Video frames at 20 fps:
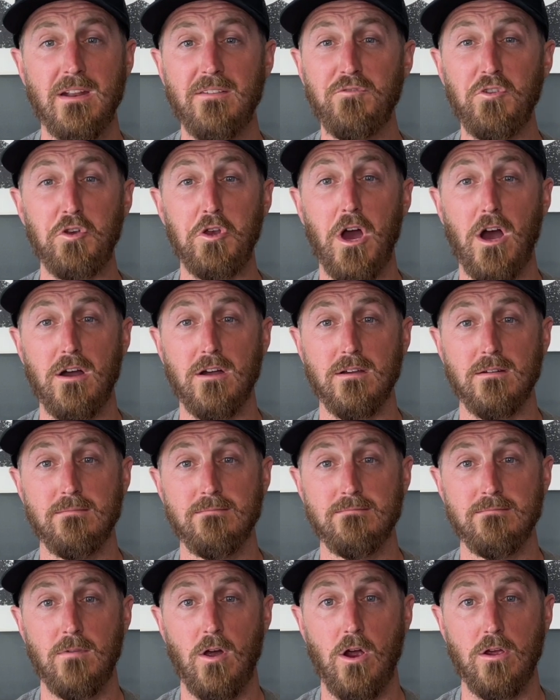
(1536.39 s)
of your dog?
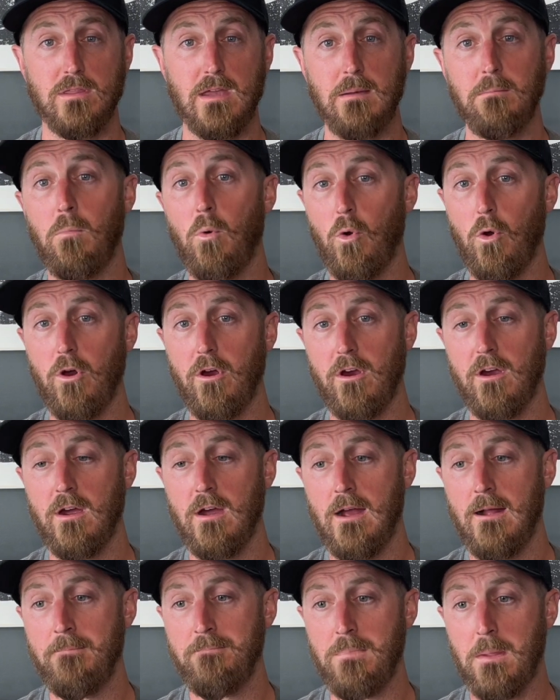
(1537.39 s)
Are they more
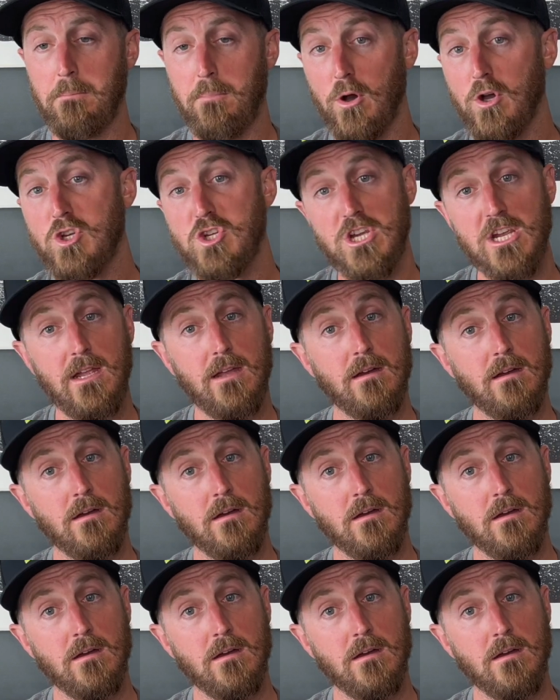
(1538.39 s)
pushy?